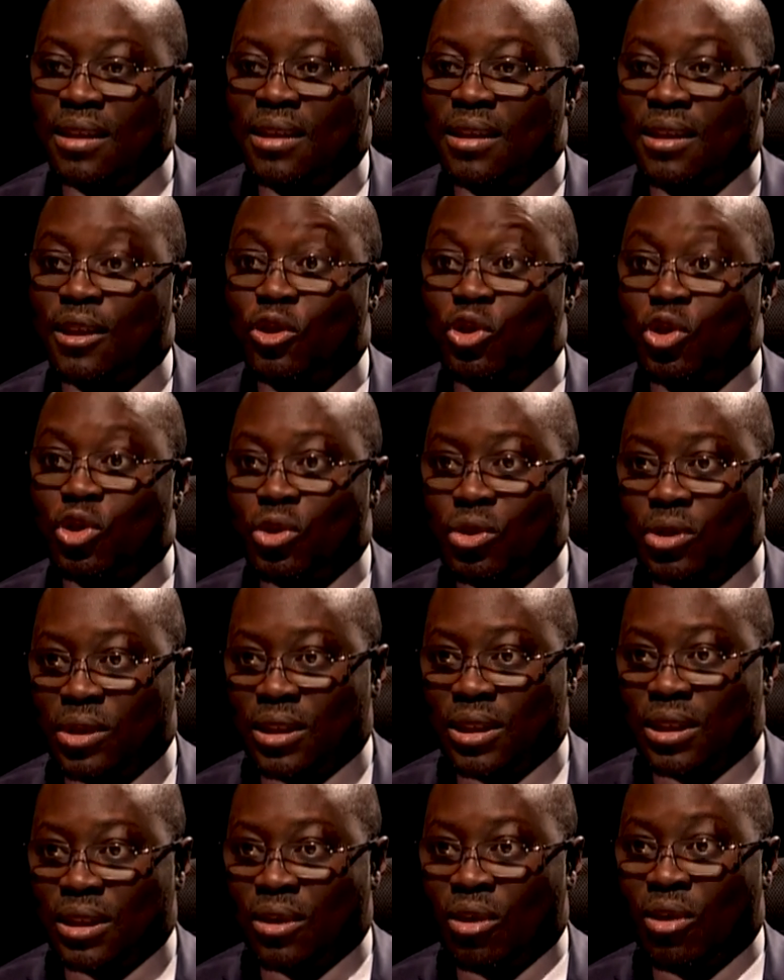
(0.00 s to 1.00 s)
the
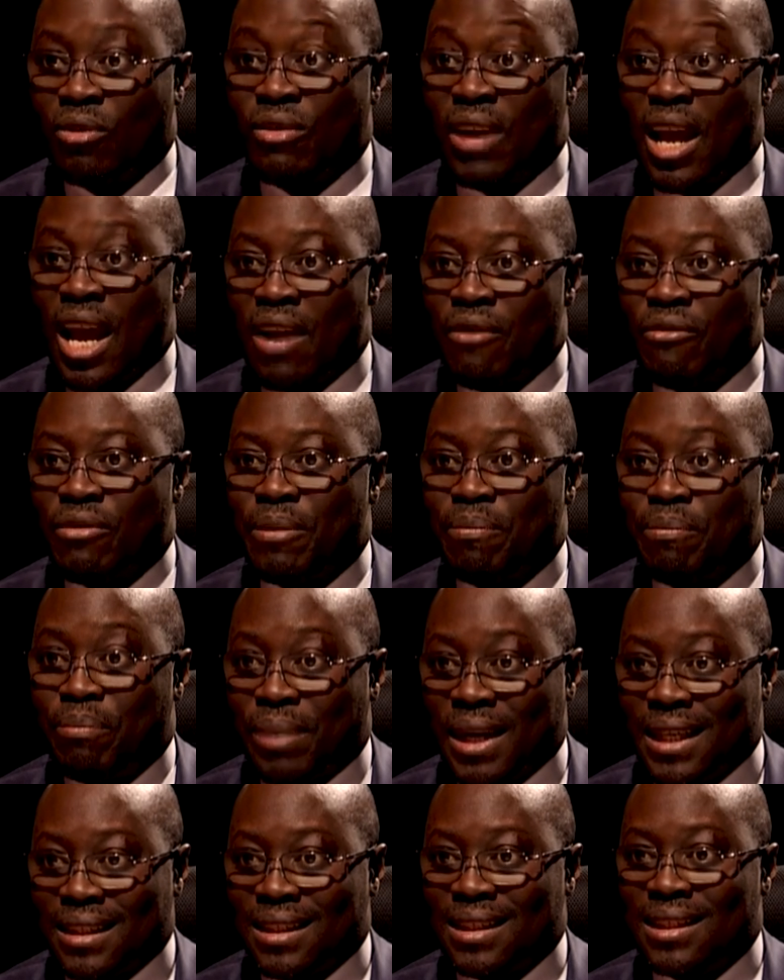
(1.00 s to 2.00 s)
truth of every
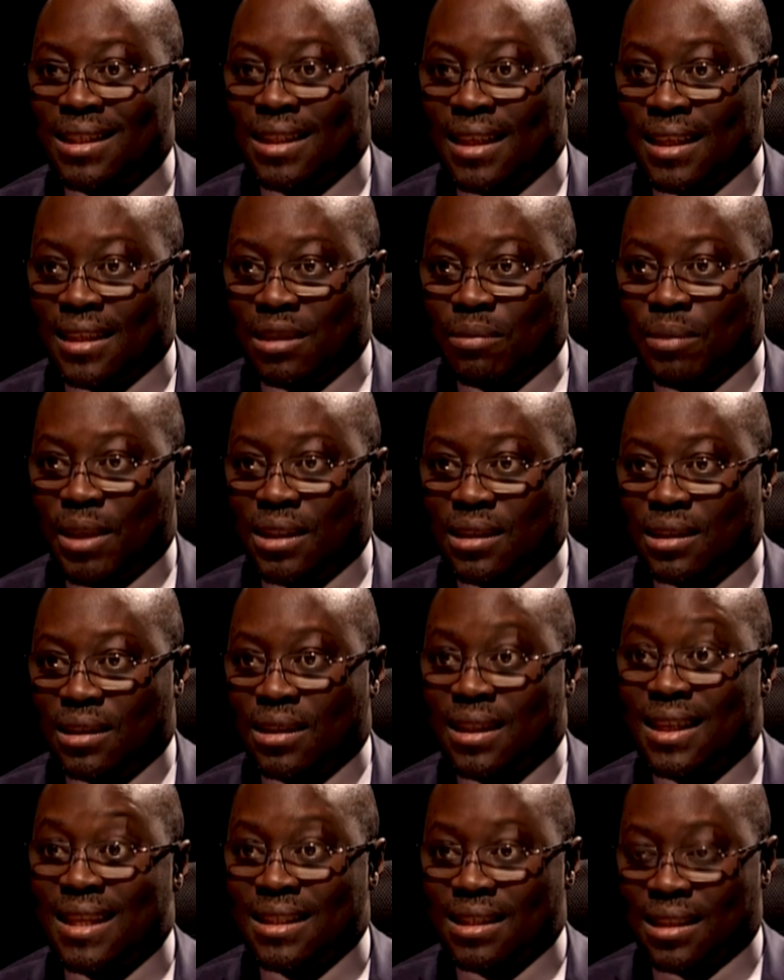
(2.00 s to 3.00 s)
budget statement
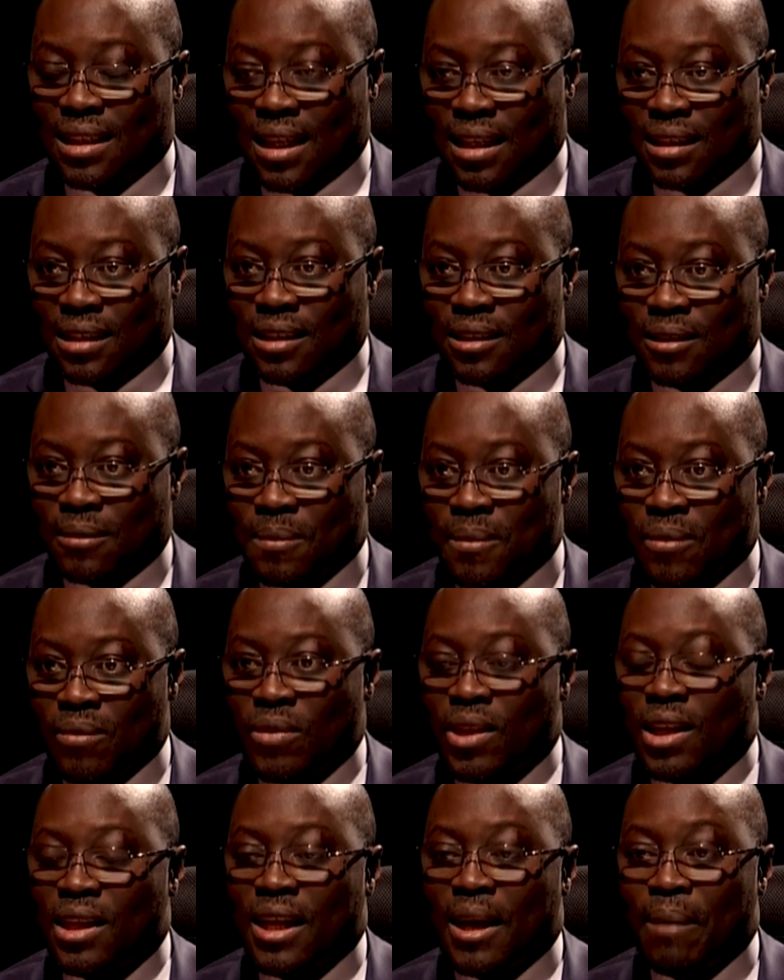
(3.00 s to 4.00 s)
is that
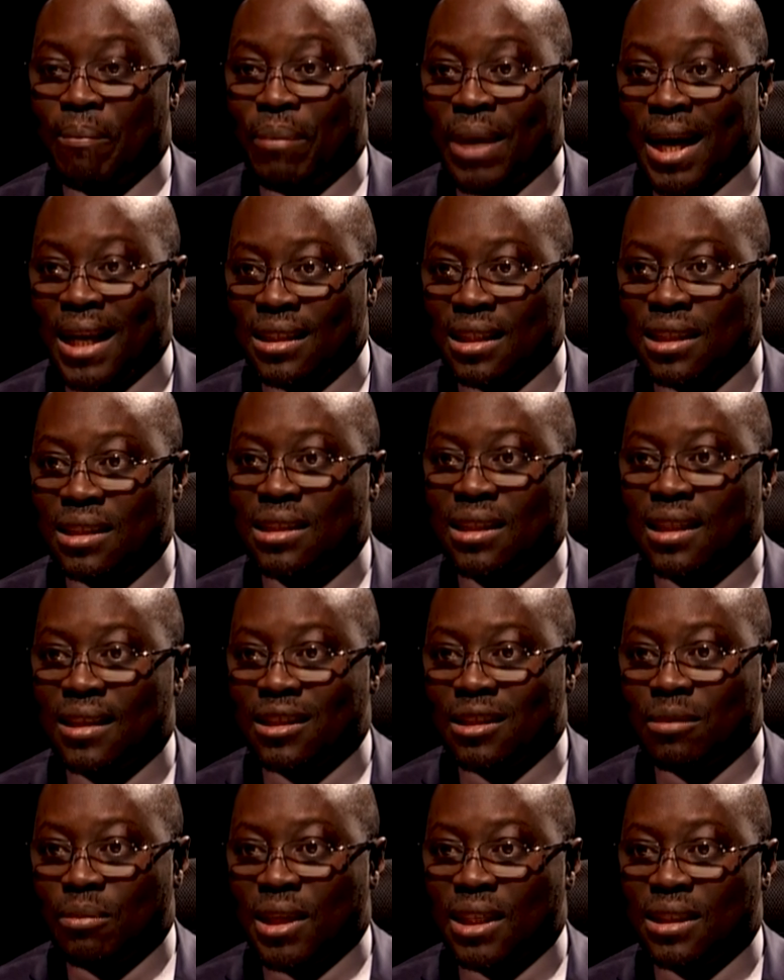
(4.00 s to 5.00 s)
a budget
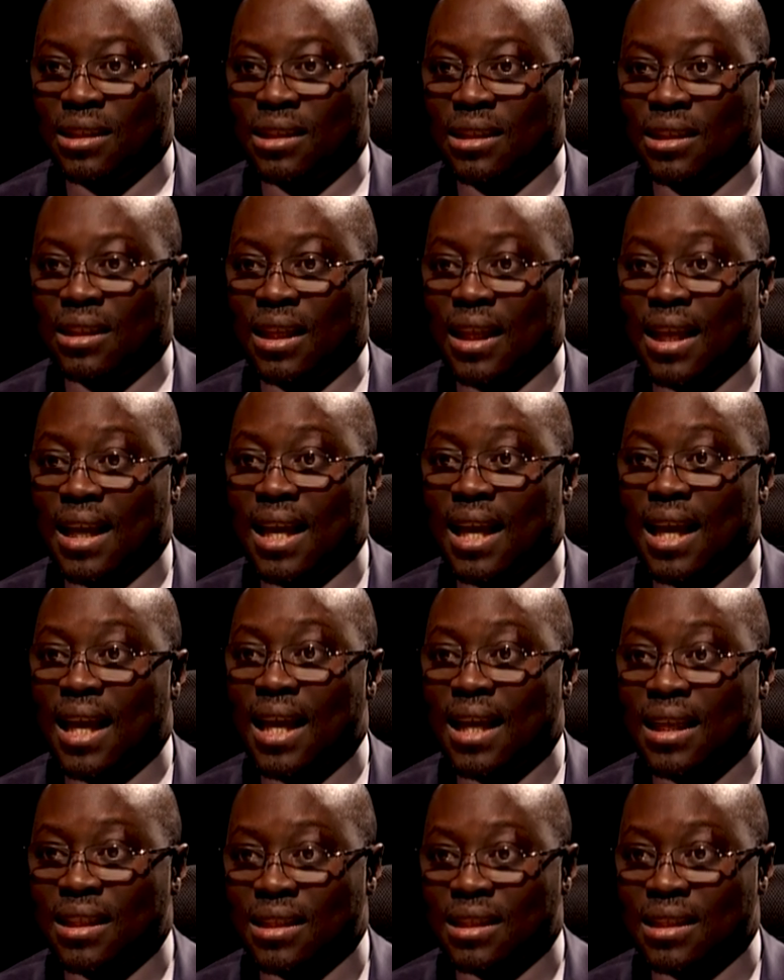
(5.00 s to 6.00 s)
statement
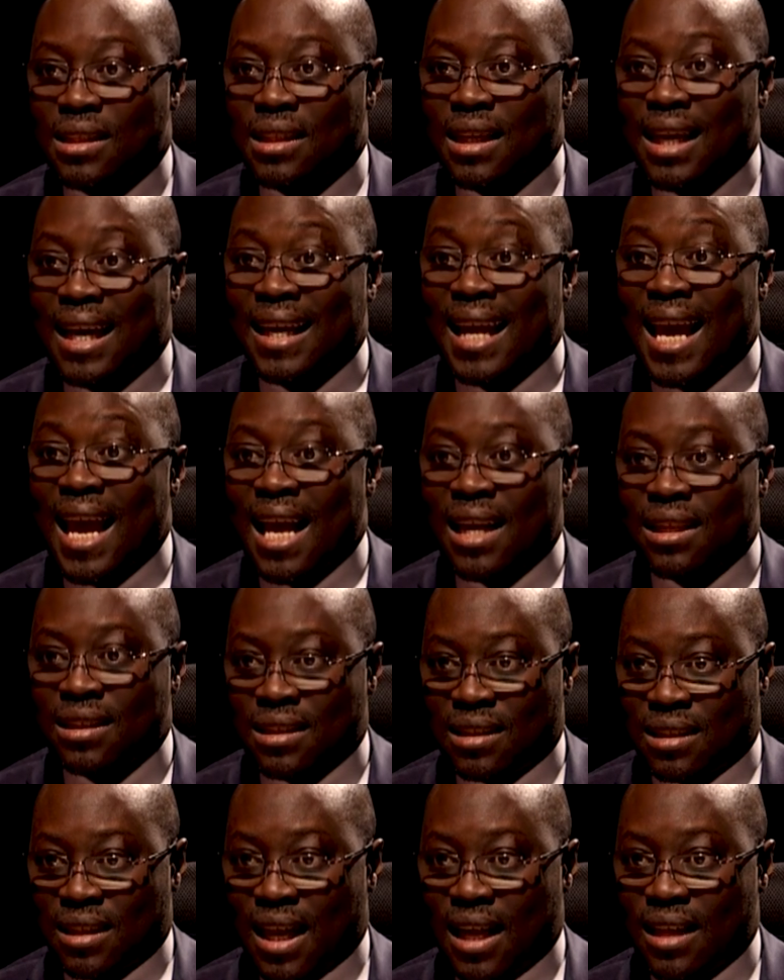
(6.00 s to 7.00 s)
is an
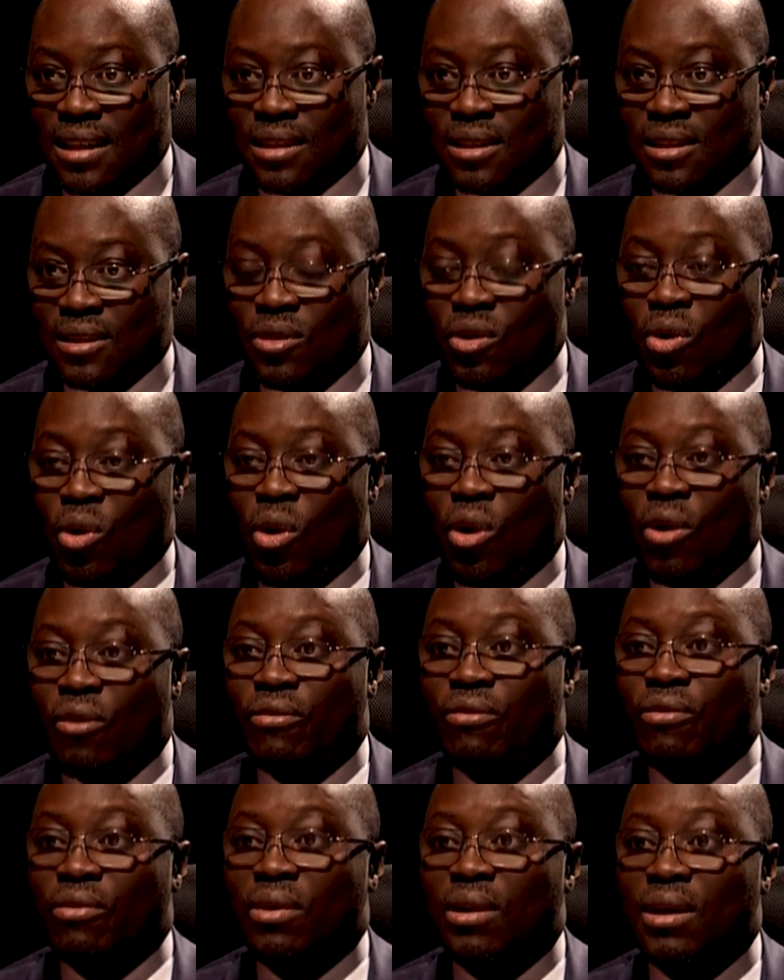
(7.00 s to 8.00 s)
exercise of
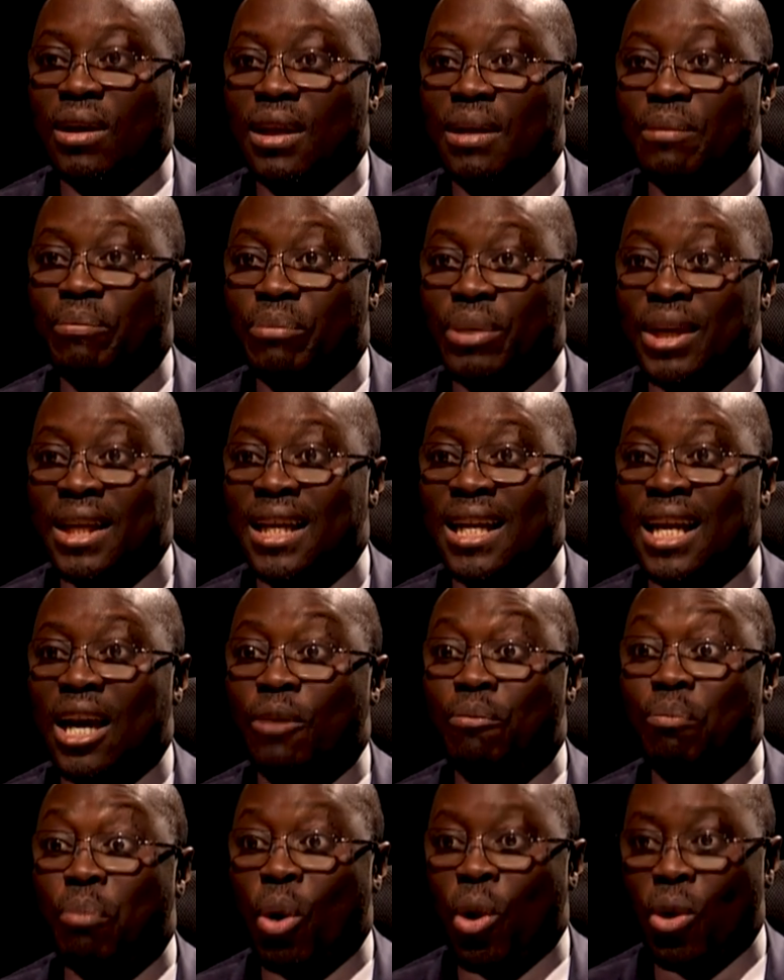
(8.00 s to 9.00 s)
bringing
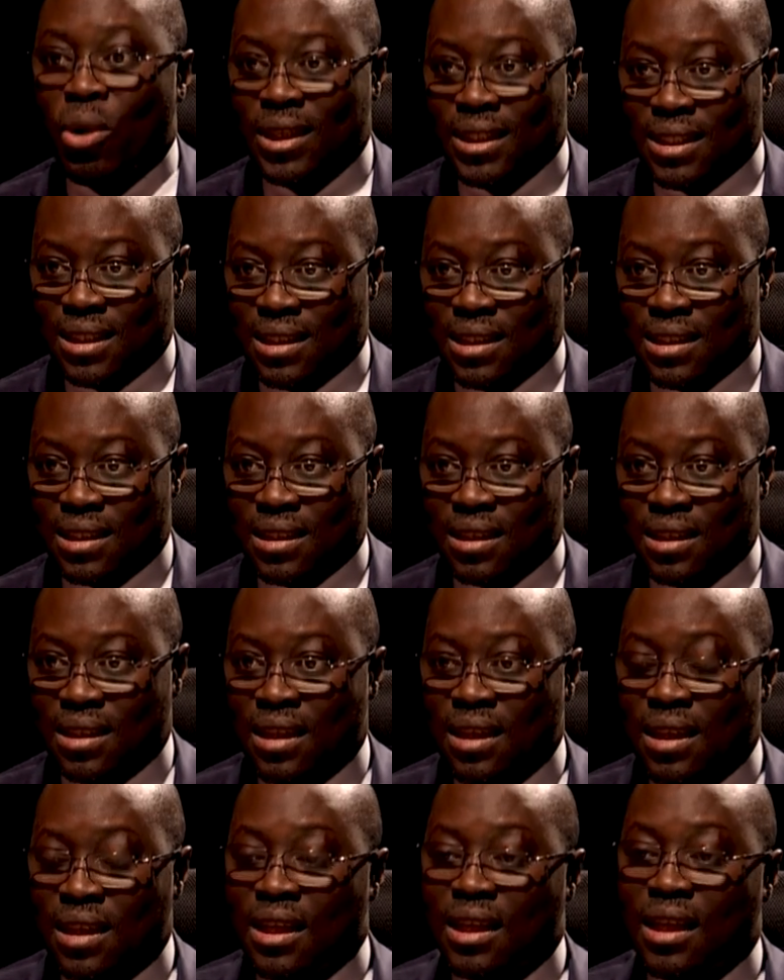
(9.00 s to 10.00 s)
out policies
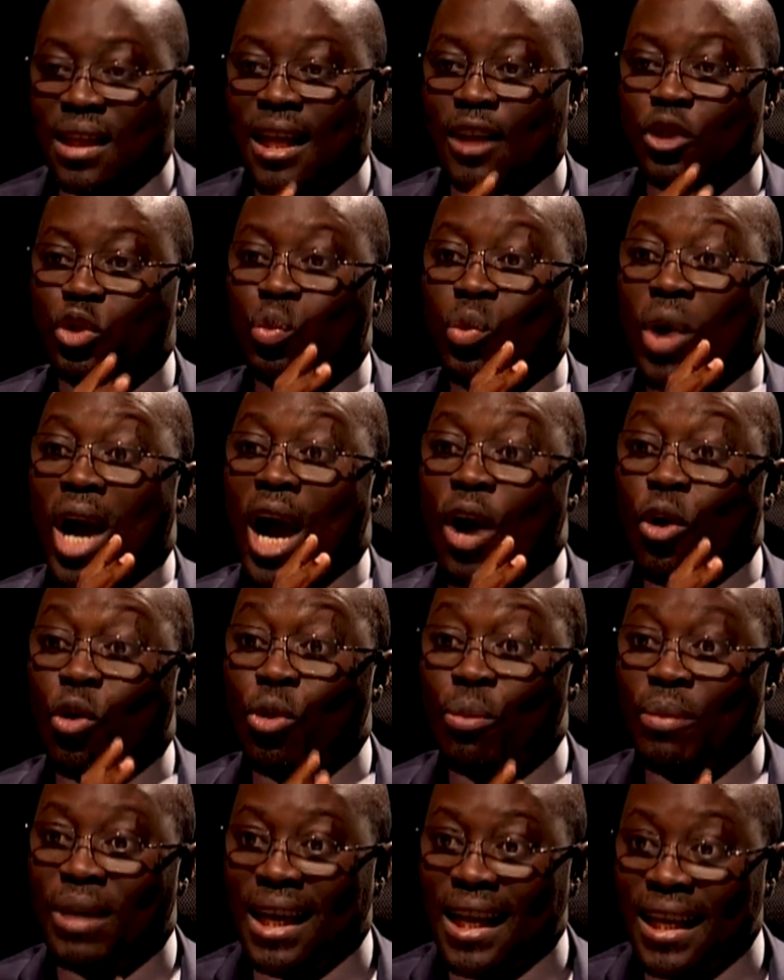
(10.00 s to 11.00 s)
that will
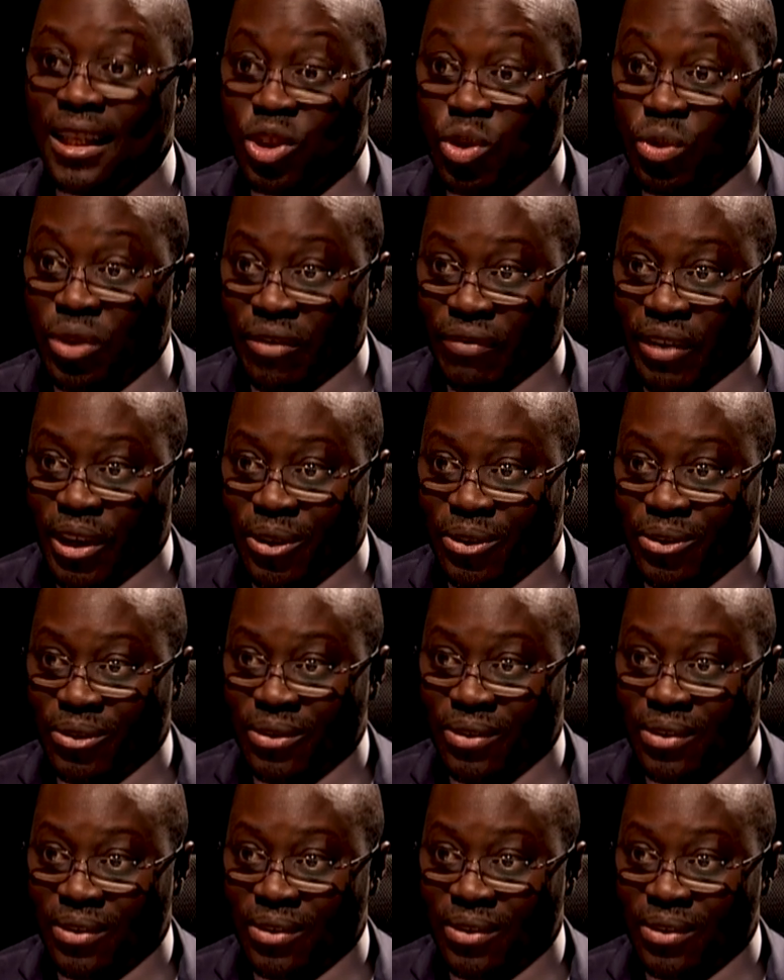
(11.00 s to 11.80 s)
accumulate revenue